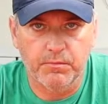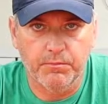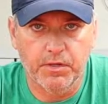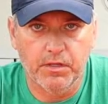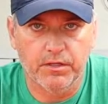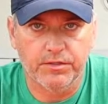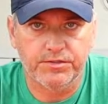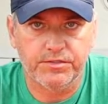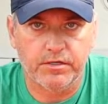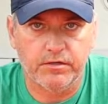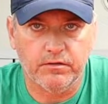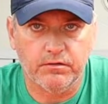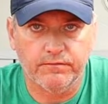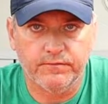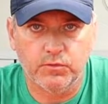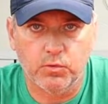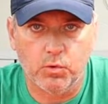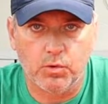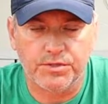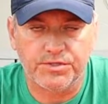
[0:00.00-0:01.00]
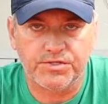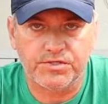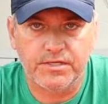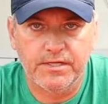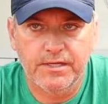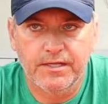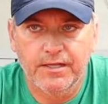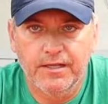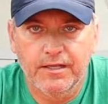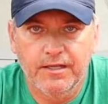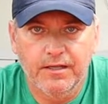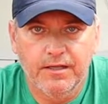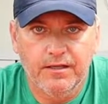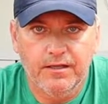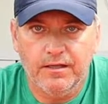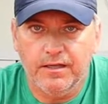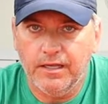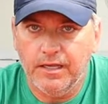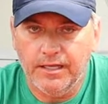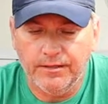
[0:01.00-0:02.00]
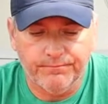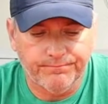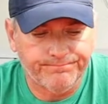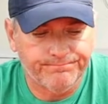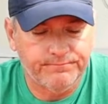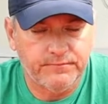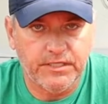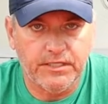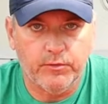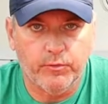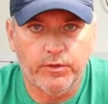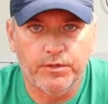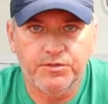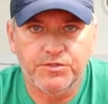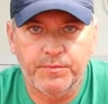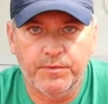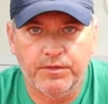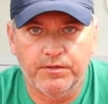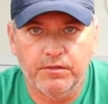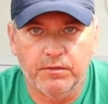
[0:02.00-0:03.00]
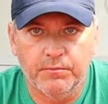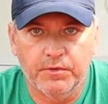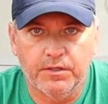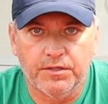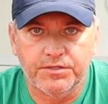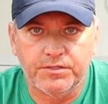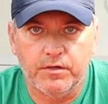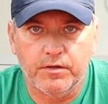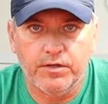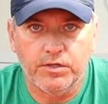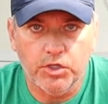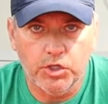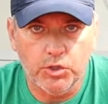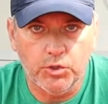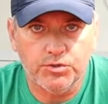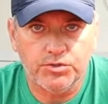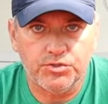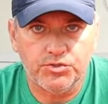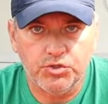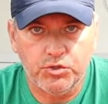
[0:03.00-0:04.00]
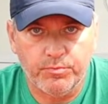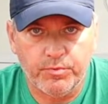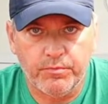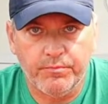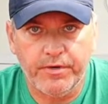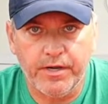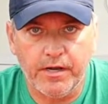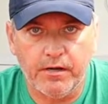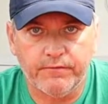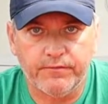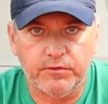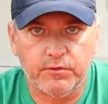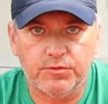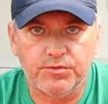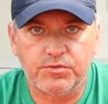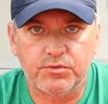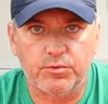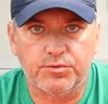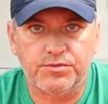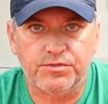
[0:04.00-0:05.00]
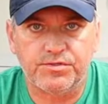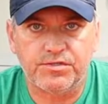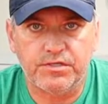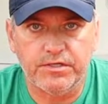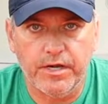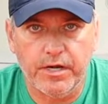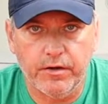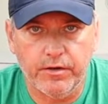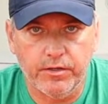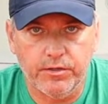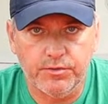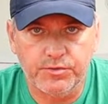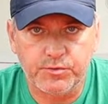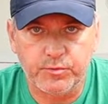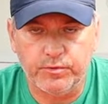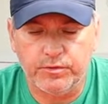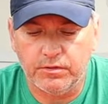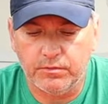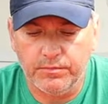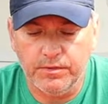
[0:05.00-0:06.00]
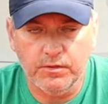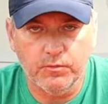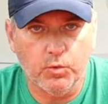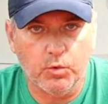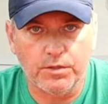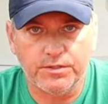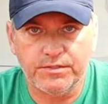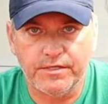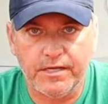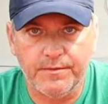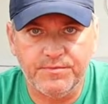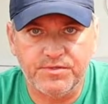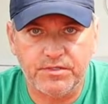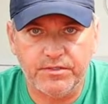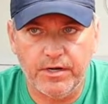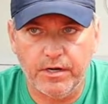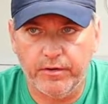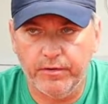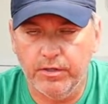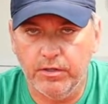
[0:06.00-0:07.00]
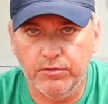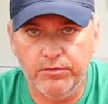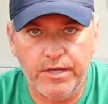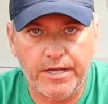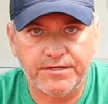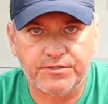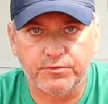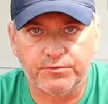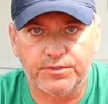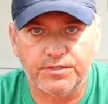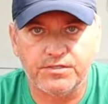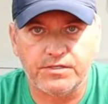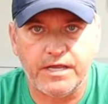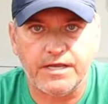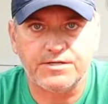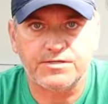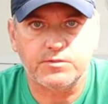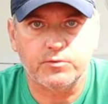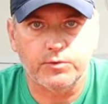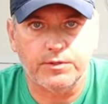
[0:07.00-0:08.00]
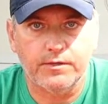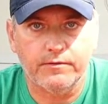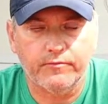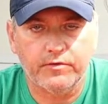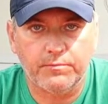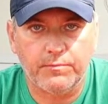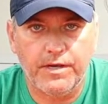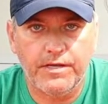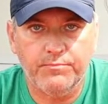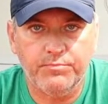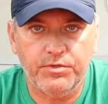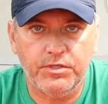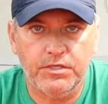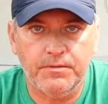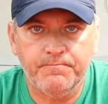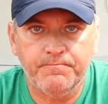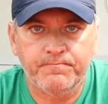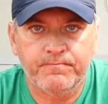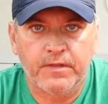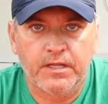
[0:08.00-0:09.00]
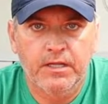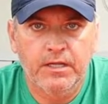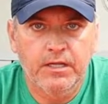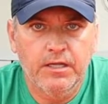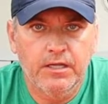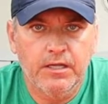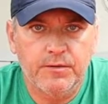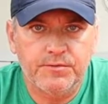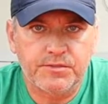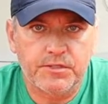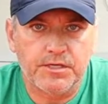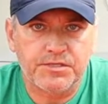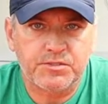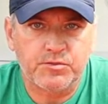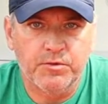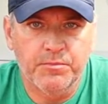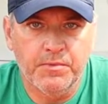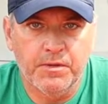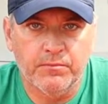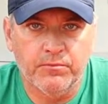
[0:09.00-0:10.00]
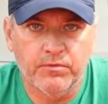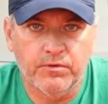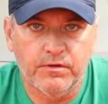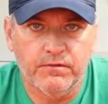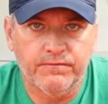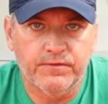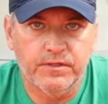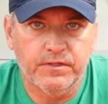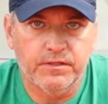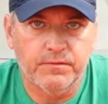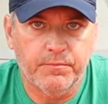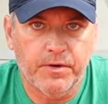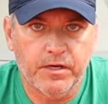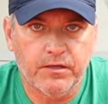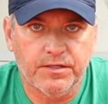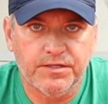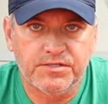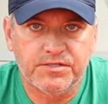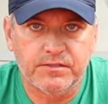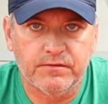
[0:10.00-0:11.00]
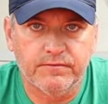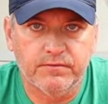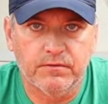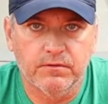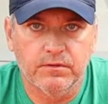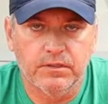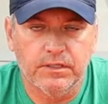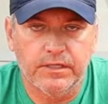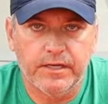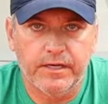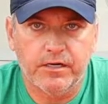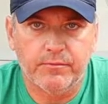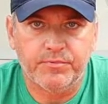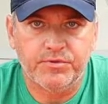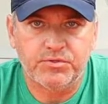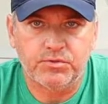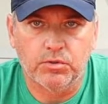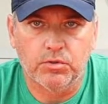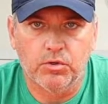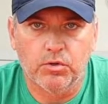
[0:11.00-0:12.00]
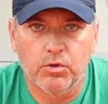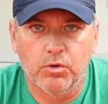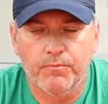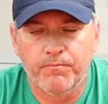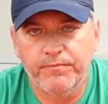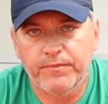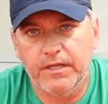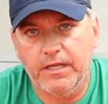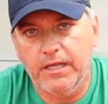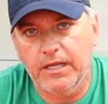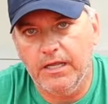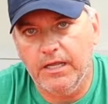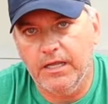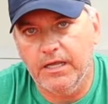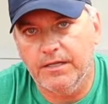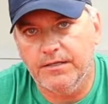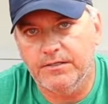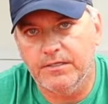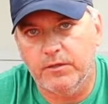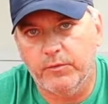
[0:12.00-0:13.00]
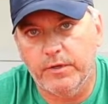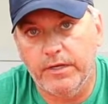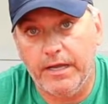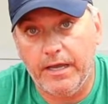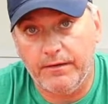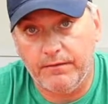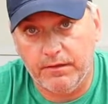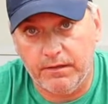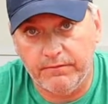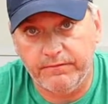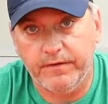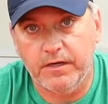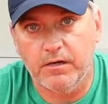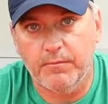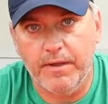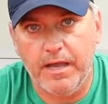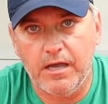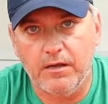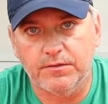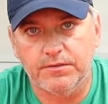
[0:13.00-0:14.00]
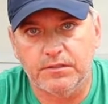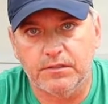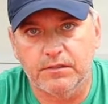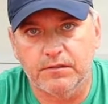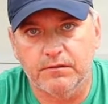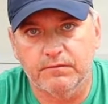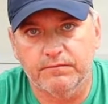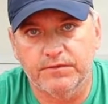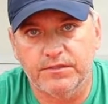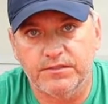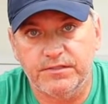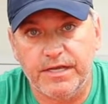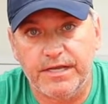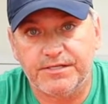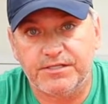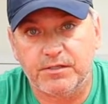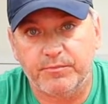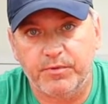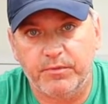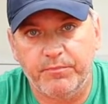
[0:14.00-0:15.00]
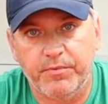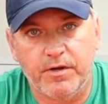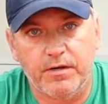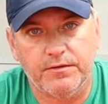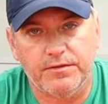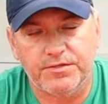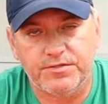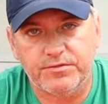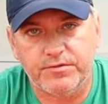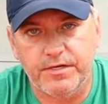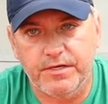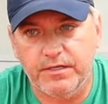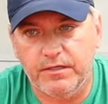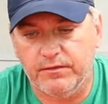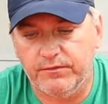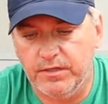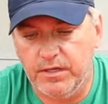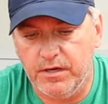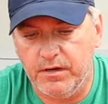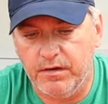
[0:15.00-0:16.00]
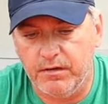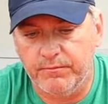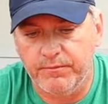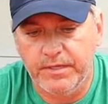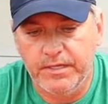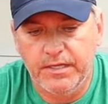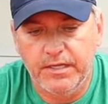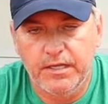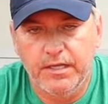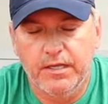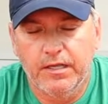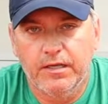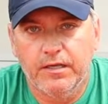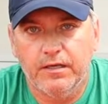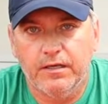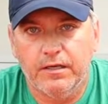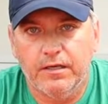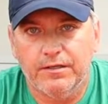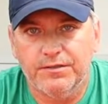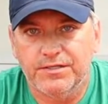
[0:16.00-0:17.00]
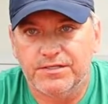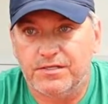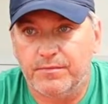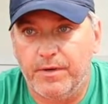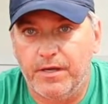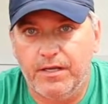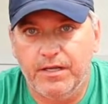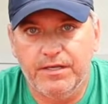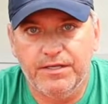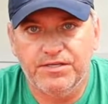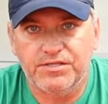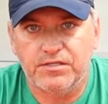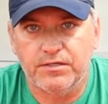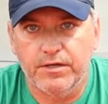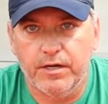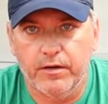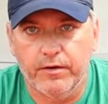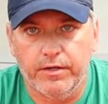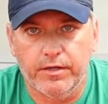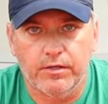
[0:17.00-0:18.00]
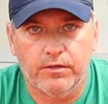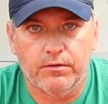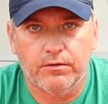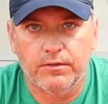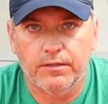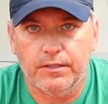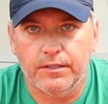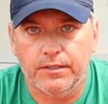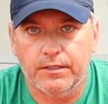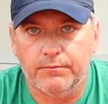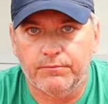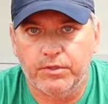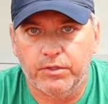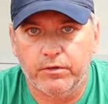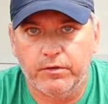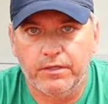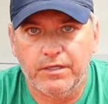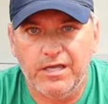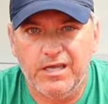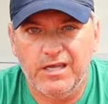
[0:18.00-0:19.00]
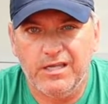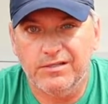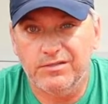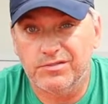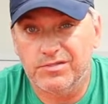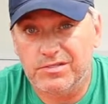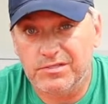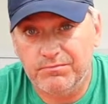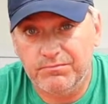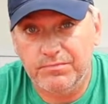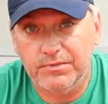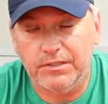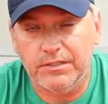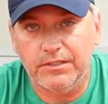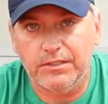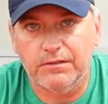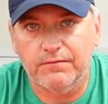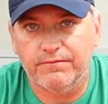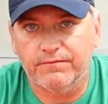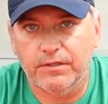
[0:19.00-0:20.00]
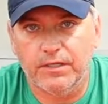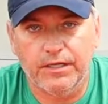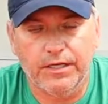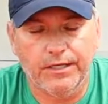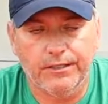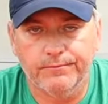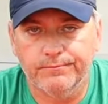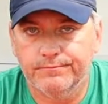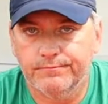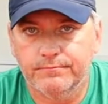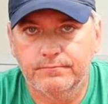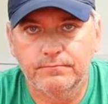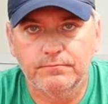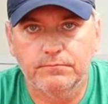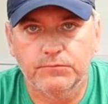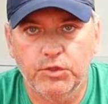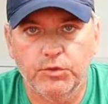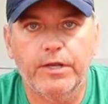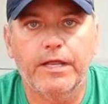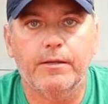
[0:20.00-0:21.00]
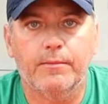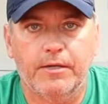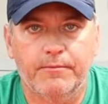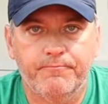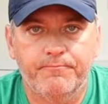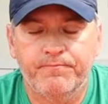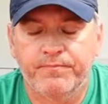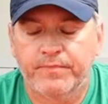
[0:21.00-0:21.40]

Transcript: the military, of course, and anyone who's been in the military knows that you prepare for those sorts of scenarios, whether it be wartime scenario, natural disaster, whatever it might be. I was also a member of the Maryland Civil Air Patrol, and we had a fair amount of disaster preparedness training there. Just about any scenario, hurricanes, flooding, you name it.